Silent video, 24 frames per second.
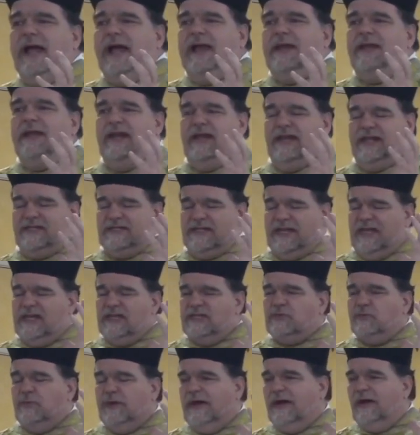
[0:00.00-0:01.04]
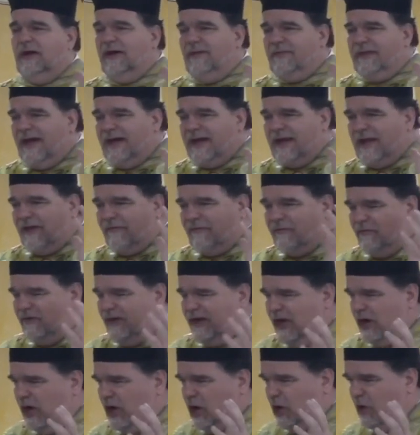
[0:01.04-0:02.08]
And it is his will that if
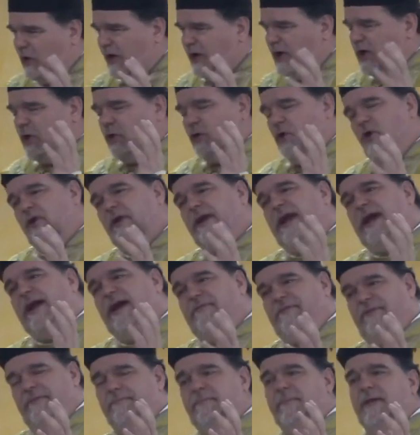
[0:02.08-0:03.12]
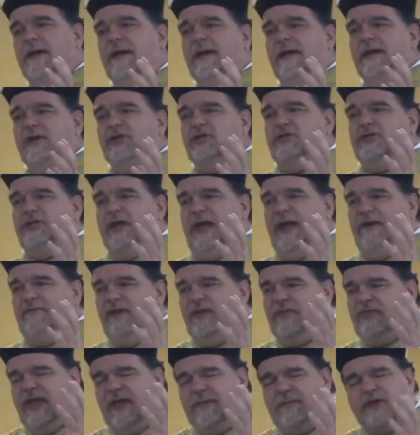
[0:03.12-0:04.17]
we are going to go to heaven,
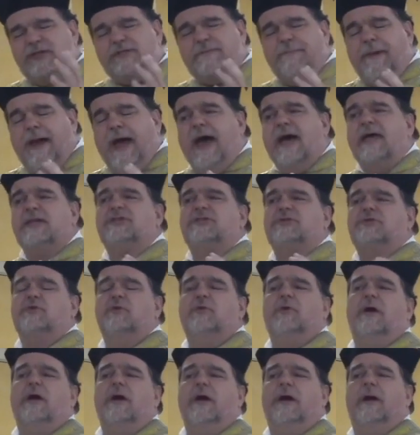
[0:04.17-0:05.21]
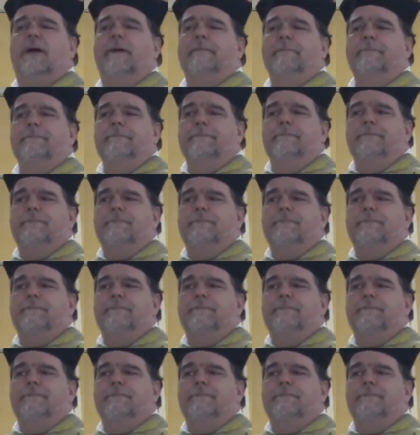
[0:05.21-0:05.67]
everything must pass through her.